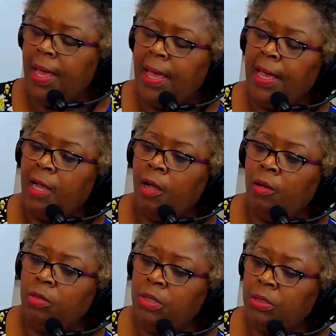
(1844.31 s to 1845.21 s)
and
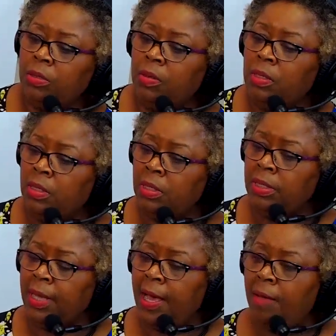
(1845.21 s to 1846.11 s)
go to the
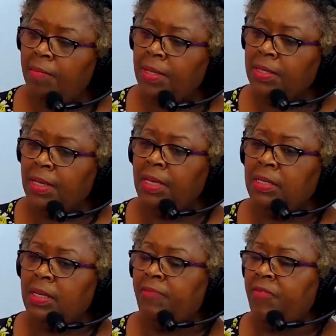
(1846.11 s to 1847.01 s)
tab that says
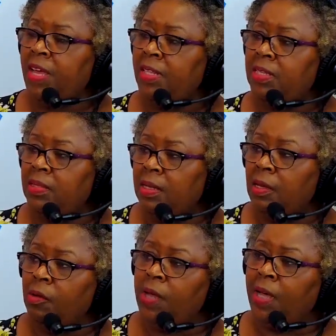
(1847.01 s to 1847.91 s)
events, then
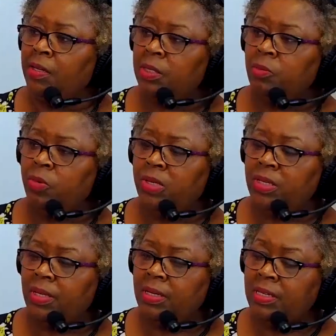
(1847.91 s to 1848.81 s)
go down to
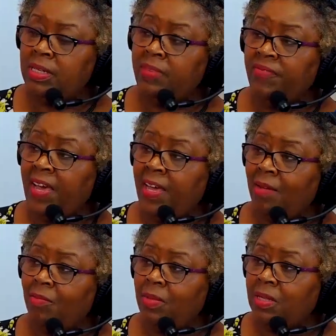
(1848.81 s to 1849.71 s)
what's
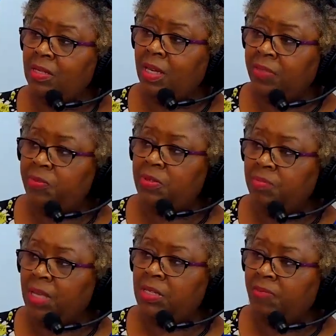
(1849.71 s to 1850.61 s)
DVAM, that stands for
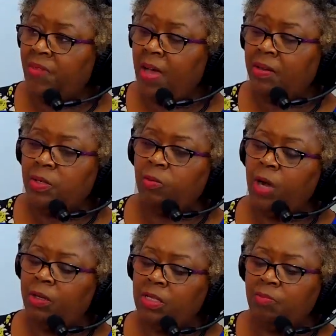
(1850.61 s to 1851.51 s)
Domestic Violence
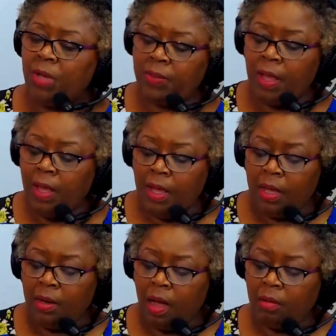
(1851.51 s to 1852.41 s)
Awareness Month,
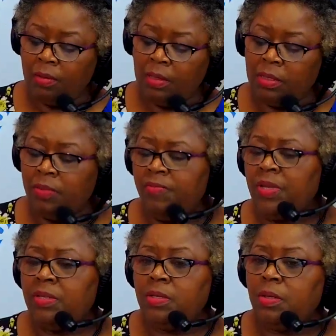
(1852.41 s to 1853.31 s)
and all of these
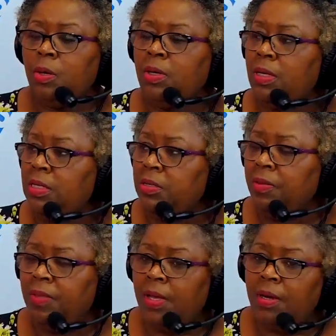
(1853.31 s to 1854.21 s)
events are listed
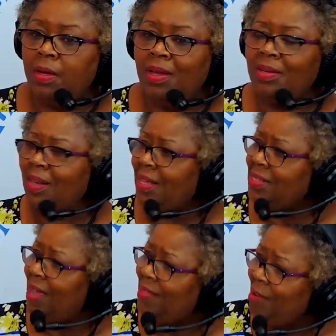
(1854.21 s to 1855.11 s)
there. Did I
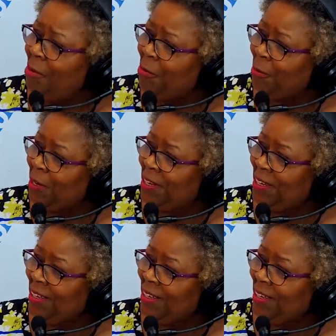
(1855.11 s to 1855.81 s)
say they were free?